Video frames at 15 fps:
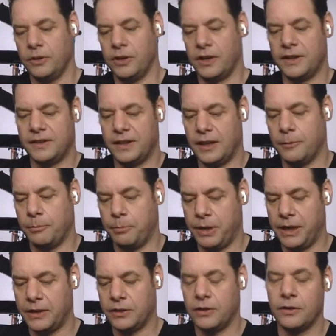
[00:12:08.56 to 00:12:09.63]
You're going to see a
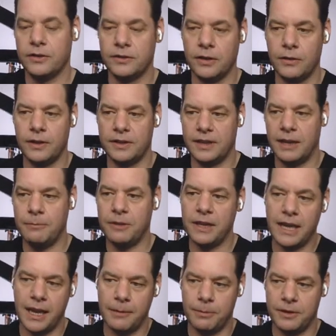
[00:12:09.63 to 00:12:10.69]
picture. So the same
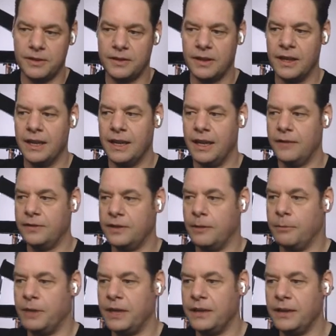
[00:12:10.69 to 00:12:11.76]
thing happens if
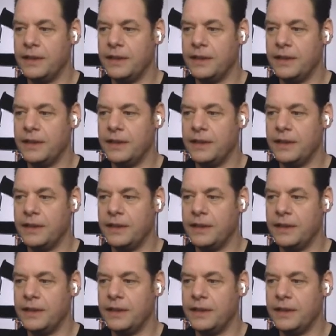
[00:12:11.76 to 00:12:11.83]
somebody,